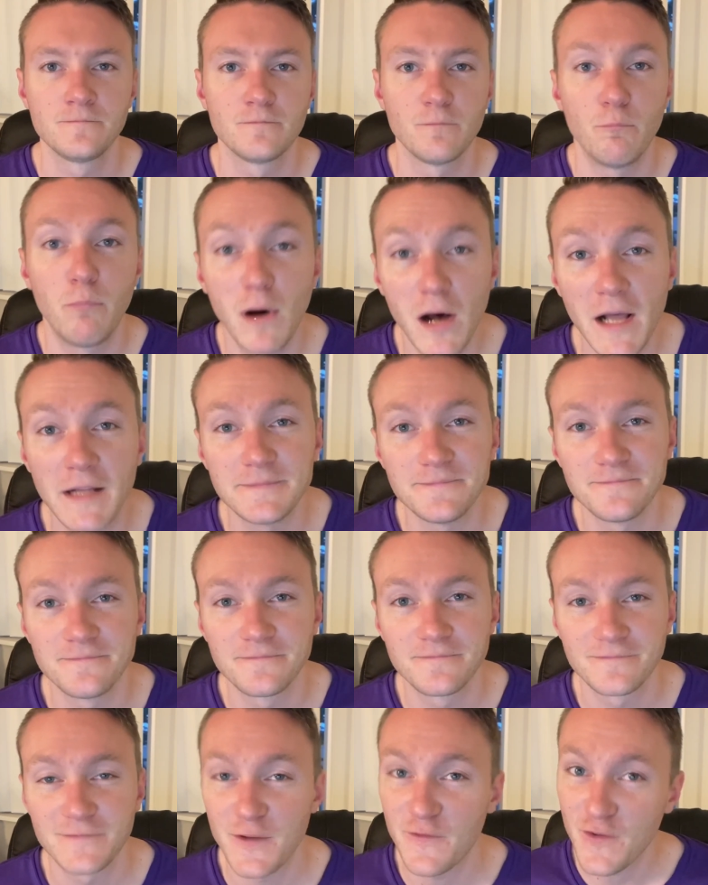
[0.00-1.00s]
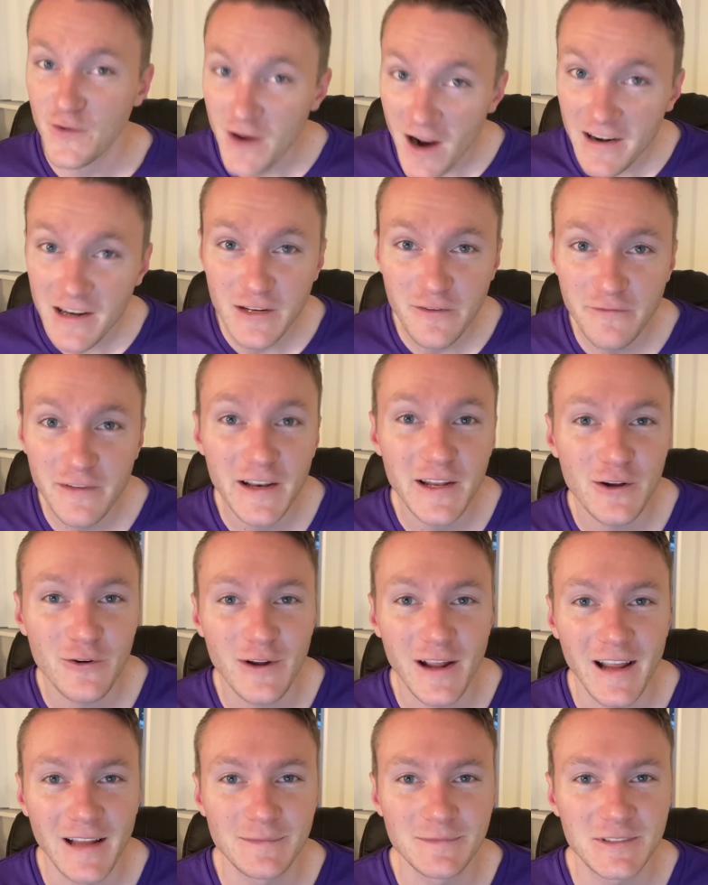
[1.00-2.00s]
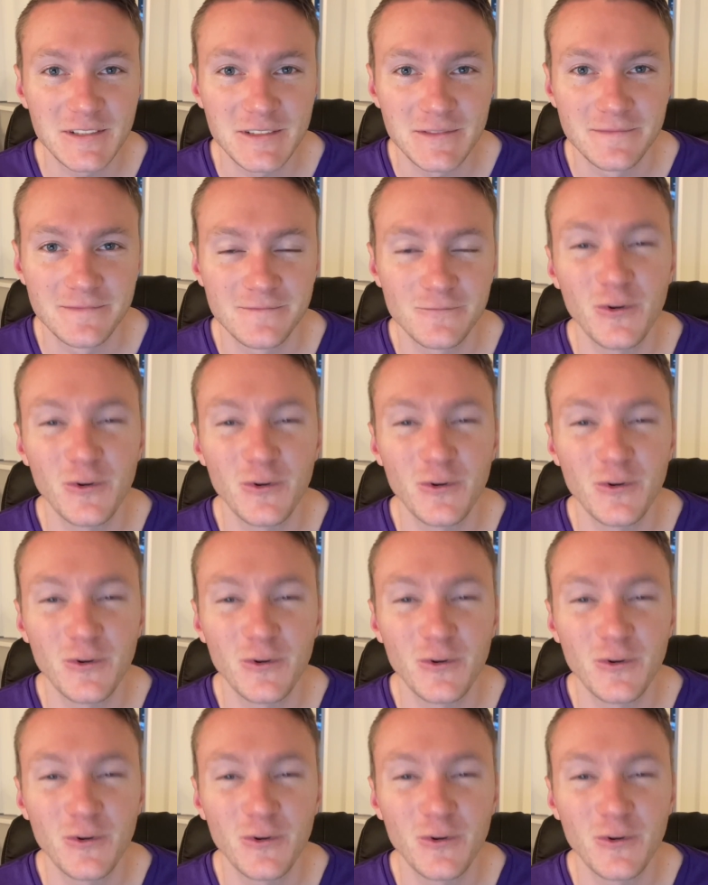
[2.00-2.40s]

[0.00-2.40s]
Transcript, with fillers: But if you're not into video games,